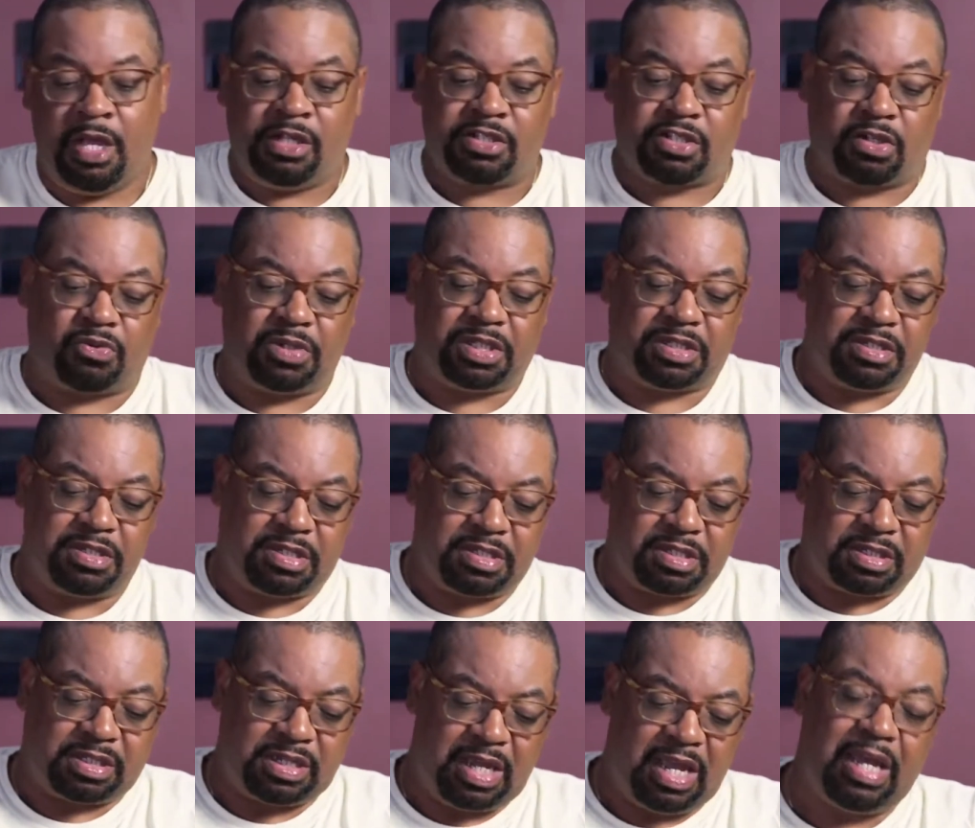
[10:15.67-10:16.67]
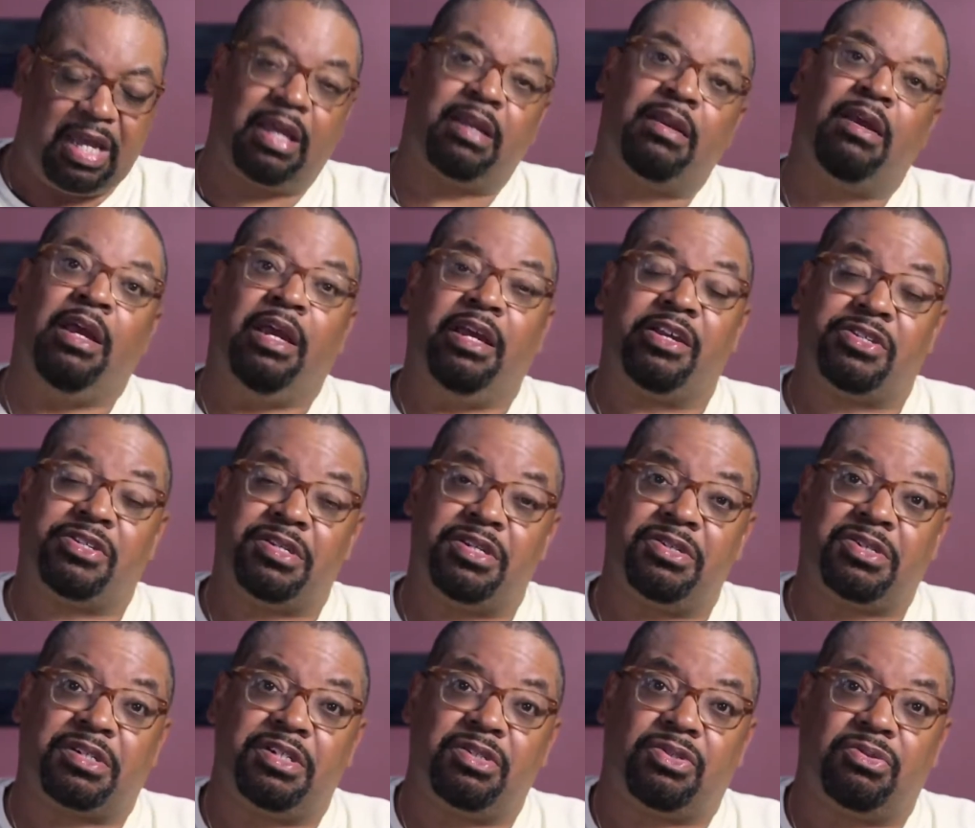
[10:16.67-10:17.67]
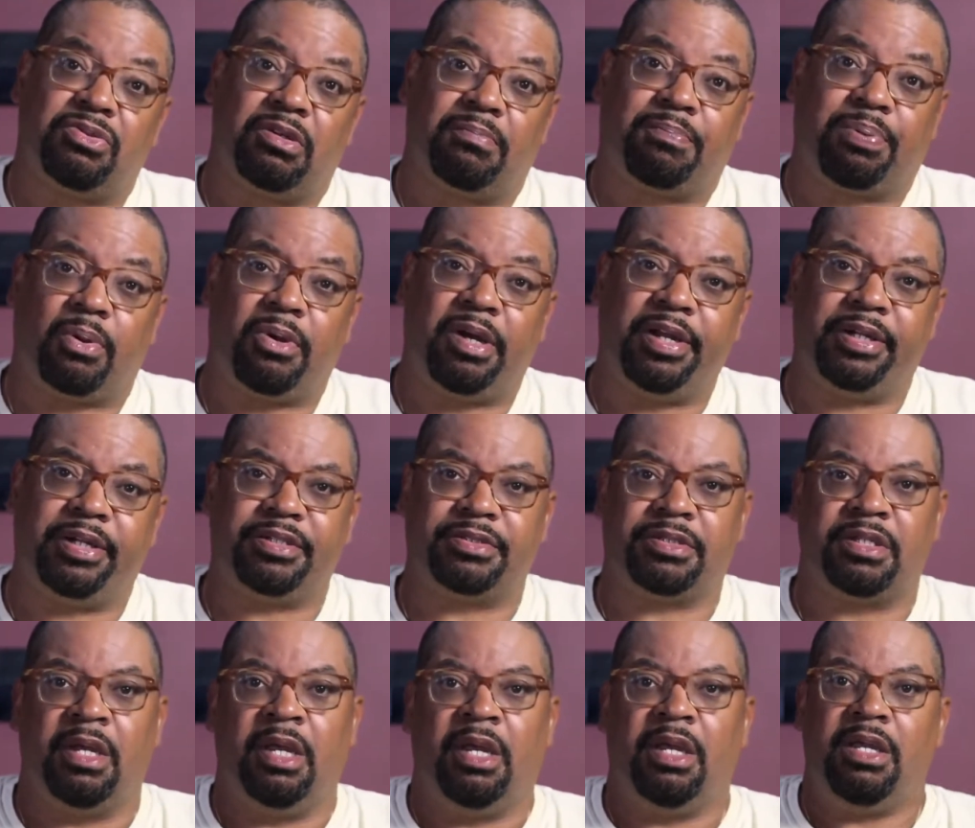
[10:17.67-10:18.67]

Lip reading: So what this is saying, essentially to employers,